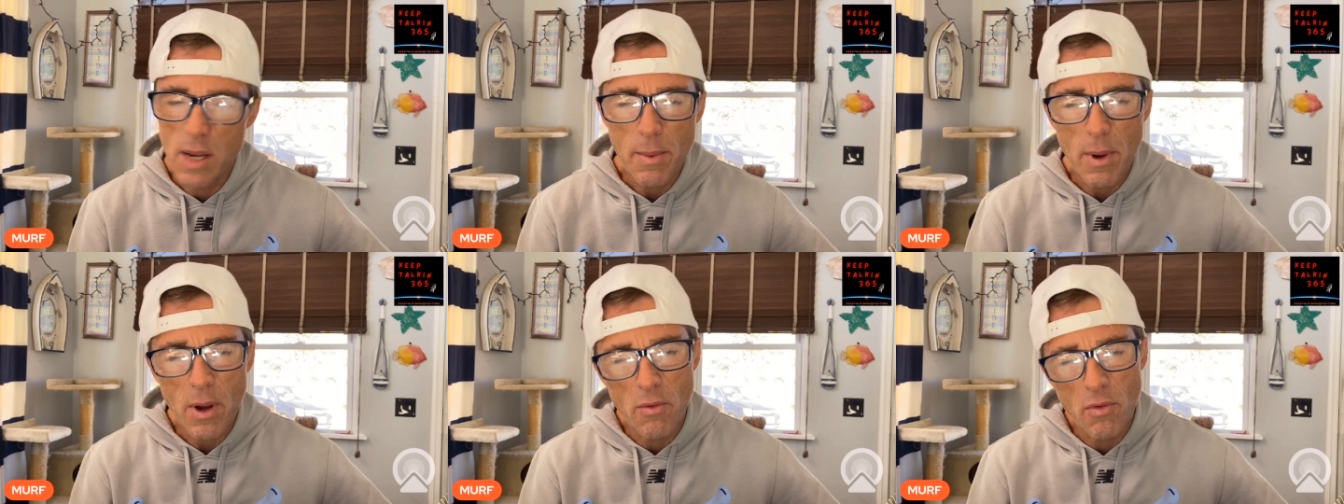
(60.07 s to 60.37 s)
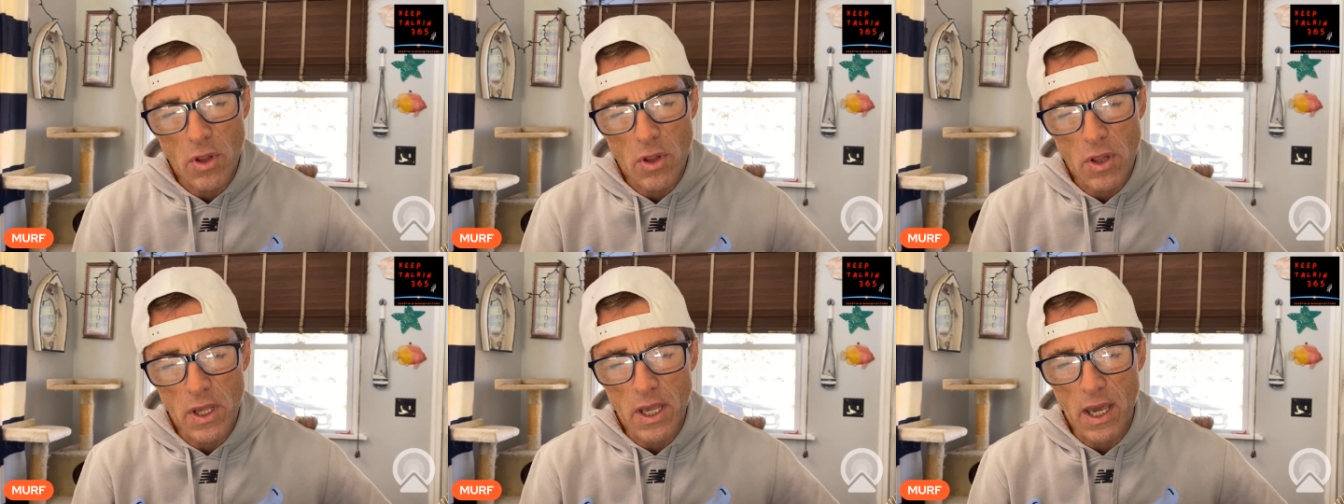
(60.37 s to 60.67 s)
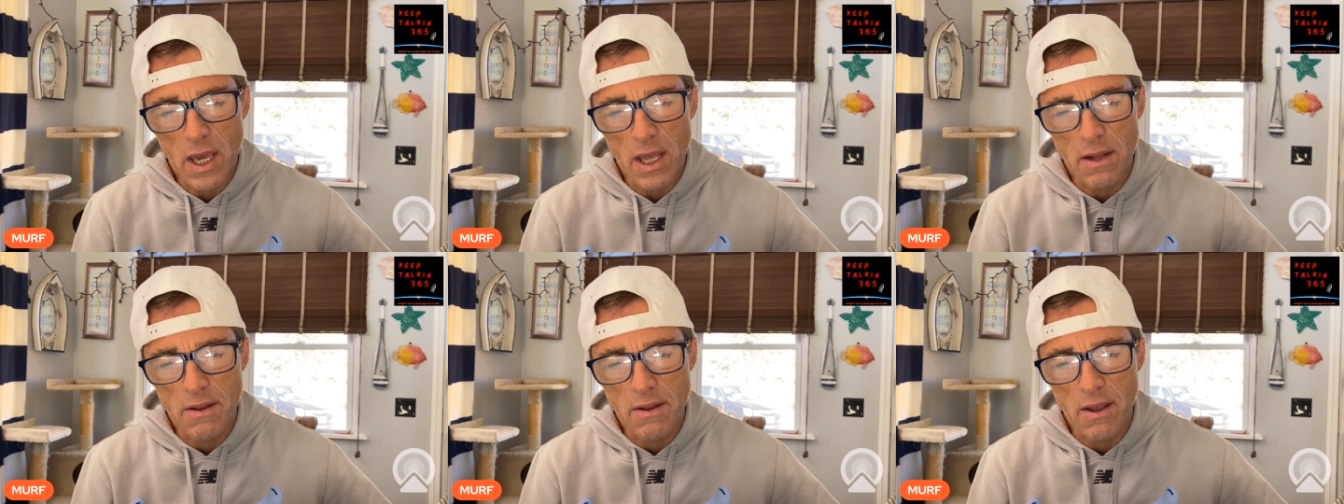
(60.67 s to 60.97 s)
anybody really
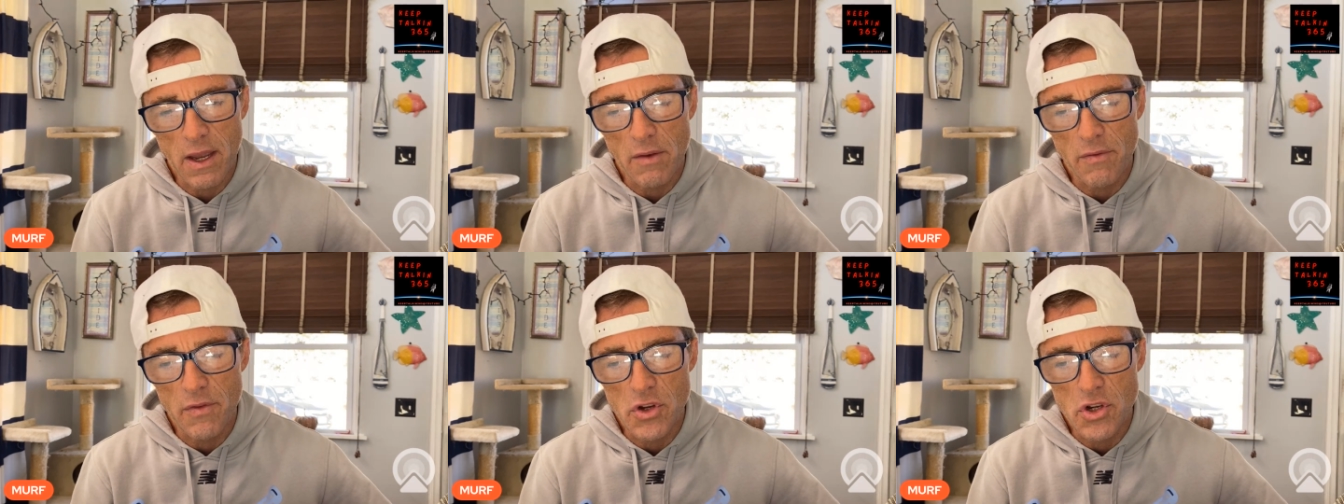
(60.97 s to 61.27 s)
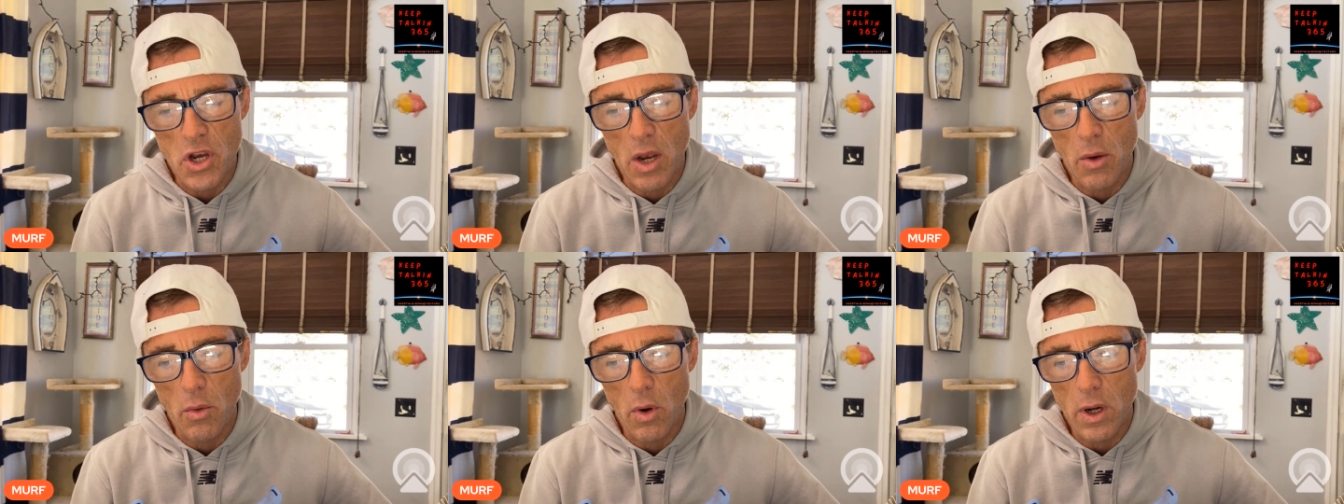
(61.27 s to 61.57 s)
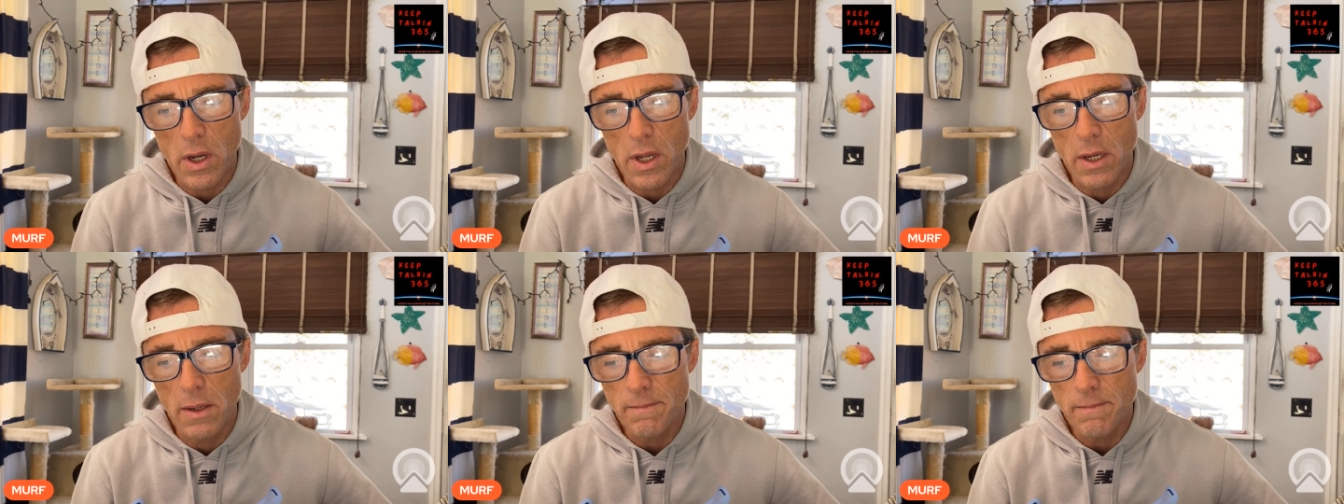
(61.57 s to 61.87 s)
get a ticket for
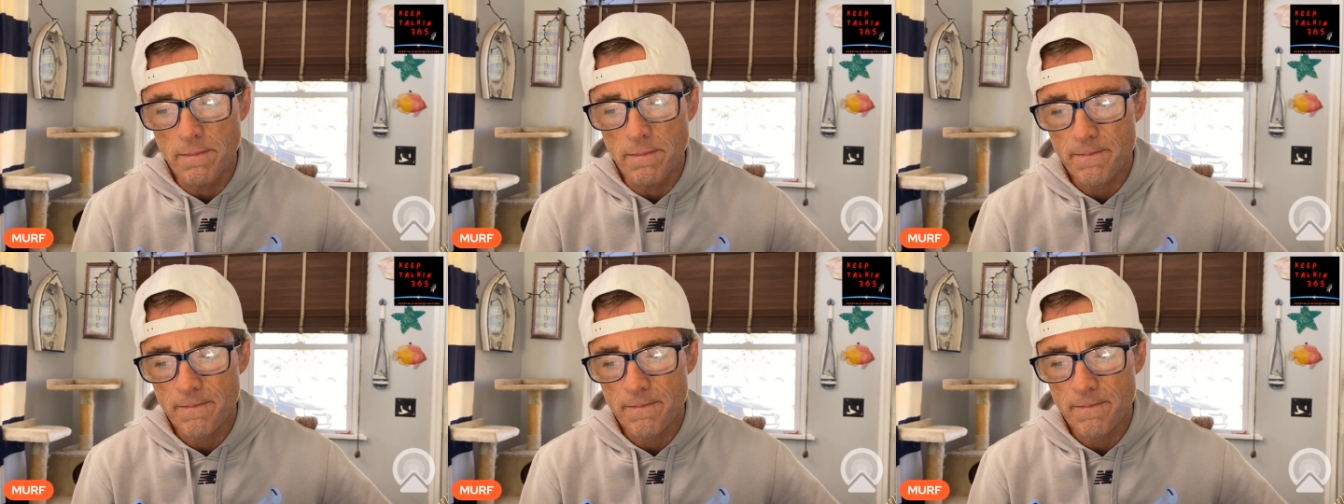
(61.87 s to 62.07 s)
jaywalking?